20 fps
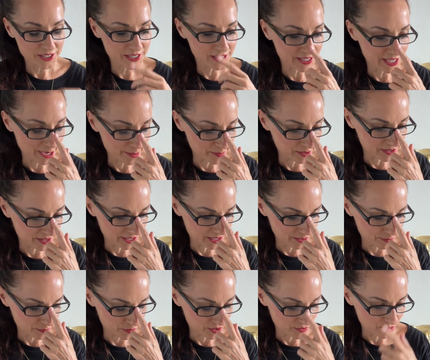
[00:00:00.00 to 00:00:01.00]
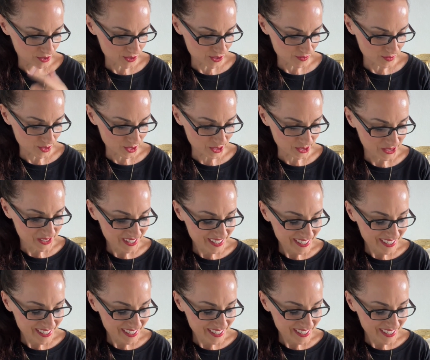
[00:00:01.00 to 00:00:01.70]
that happened in a previous video.